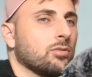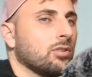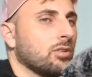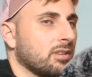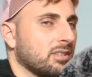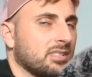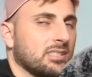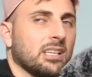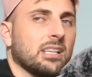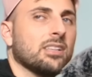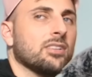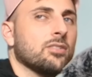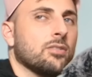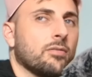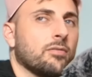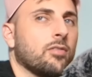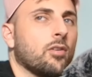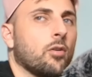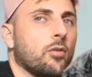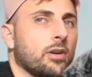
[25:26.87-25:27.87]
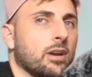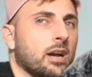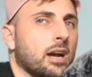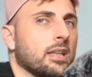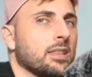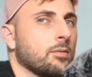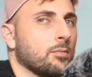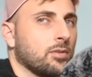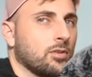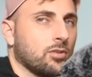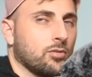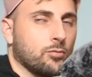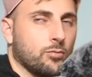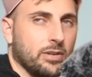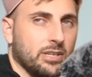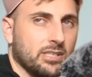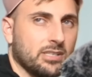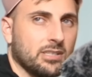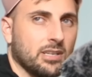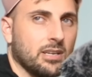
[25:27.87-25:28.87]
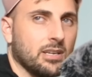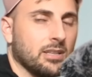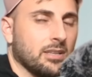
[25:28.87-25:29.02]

You got to sell in euphoria and then we've got to reset